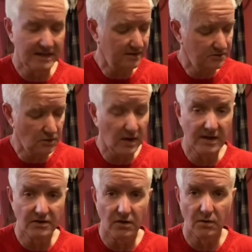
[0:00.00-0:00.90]
So I get to
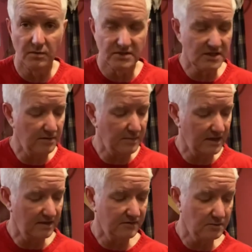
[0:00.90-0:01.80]
go, instead of
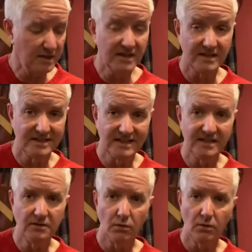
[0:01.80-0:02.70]
make the D
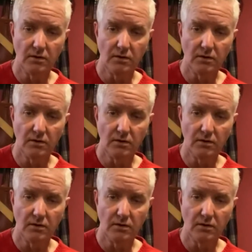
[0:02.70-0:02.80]
chord,